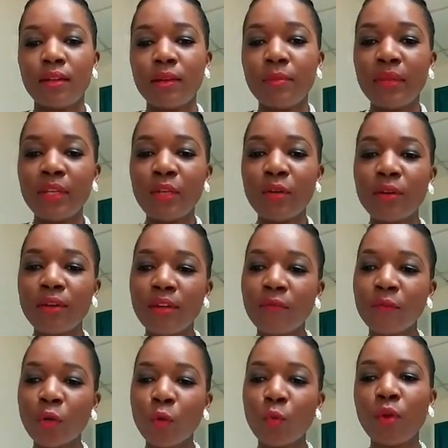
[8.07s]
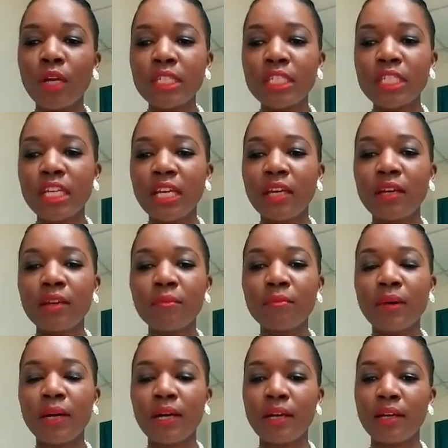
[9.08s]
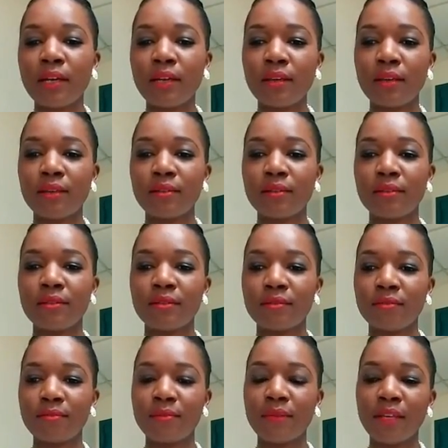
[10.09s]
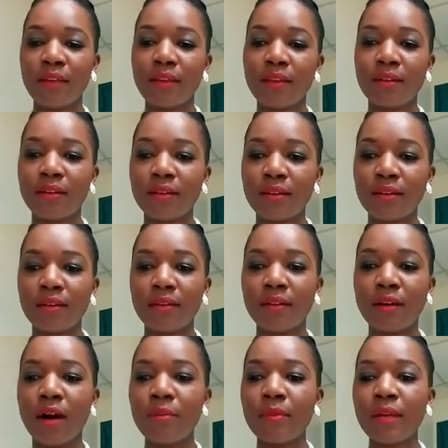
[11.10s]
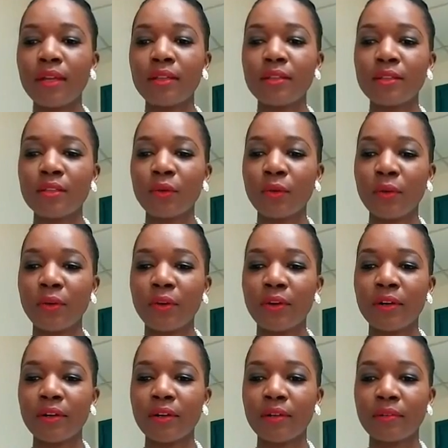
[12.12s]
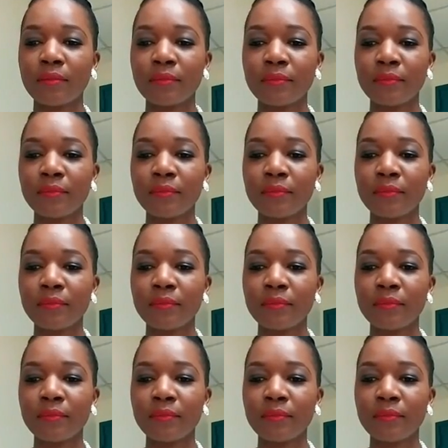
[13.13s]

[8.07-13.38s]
Let me know if you're watching by making a comment or